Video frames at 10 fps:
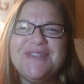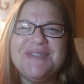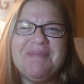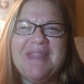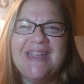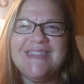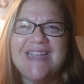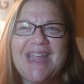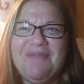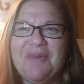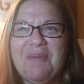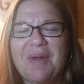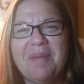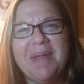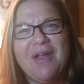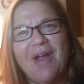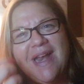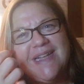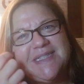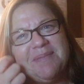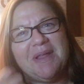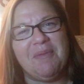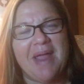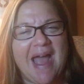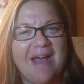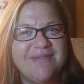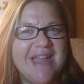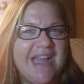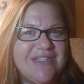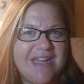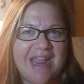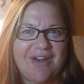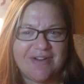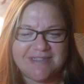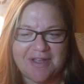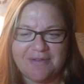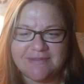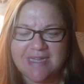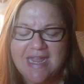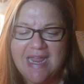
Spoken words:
some things that if we want to be great at something, we have to educate ourselves.